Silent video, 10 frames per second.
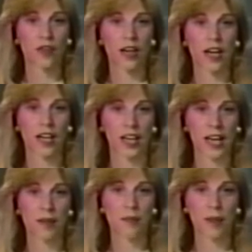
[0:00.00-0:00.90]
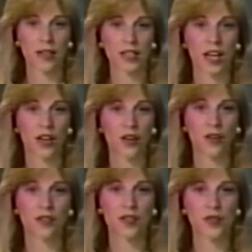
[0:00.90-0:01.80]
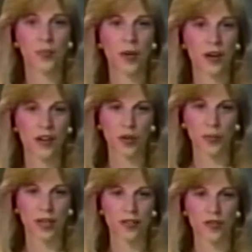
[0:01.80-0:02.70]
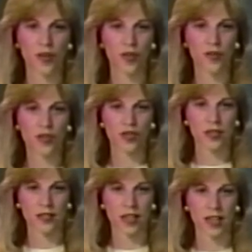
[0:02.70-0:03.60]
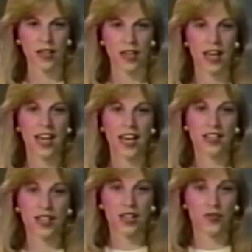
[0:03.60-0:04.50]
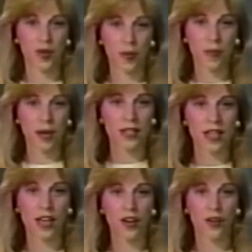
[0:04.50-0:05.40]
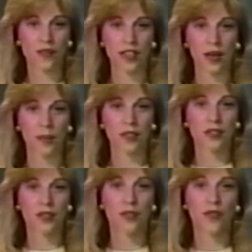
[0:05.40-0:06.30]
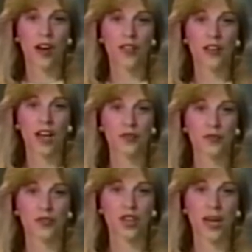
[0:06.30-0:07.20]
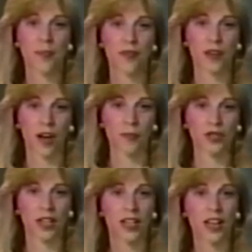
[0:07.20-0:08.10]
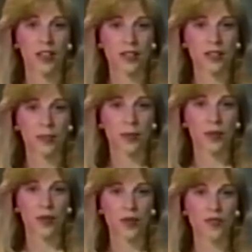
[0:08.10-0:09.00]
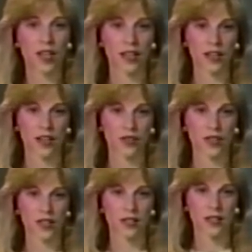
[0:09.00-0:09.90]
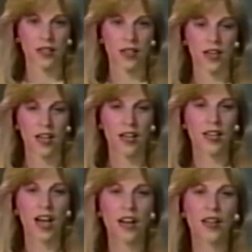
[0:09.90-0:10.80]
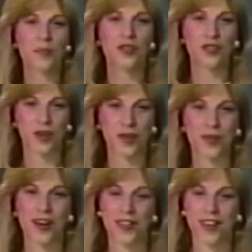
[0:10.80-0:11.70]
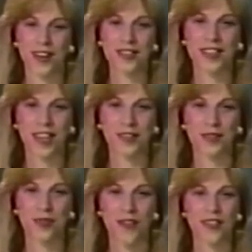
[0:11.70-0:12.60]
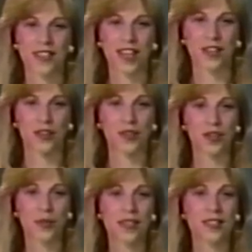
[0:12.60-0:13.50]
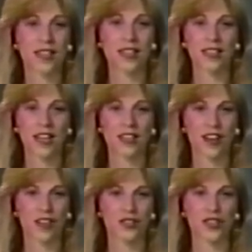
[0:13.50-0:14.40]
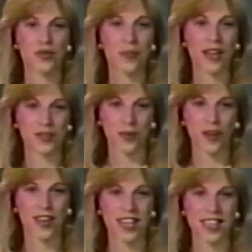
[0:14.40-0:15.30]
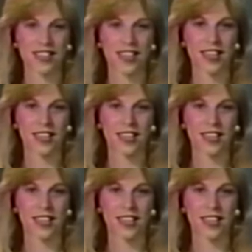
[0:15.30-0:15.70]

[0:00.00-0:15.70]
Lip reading: Again, Bezier curves are superior because of their efficiency. It takes fewer Bezier curve segments to define the natural shape of an object than simpler curve technologies. Now let me show you how the Arts and Letters graphics editor uses this technology to make drawing easy.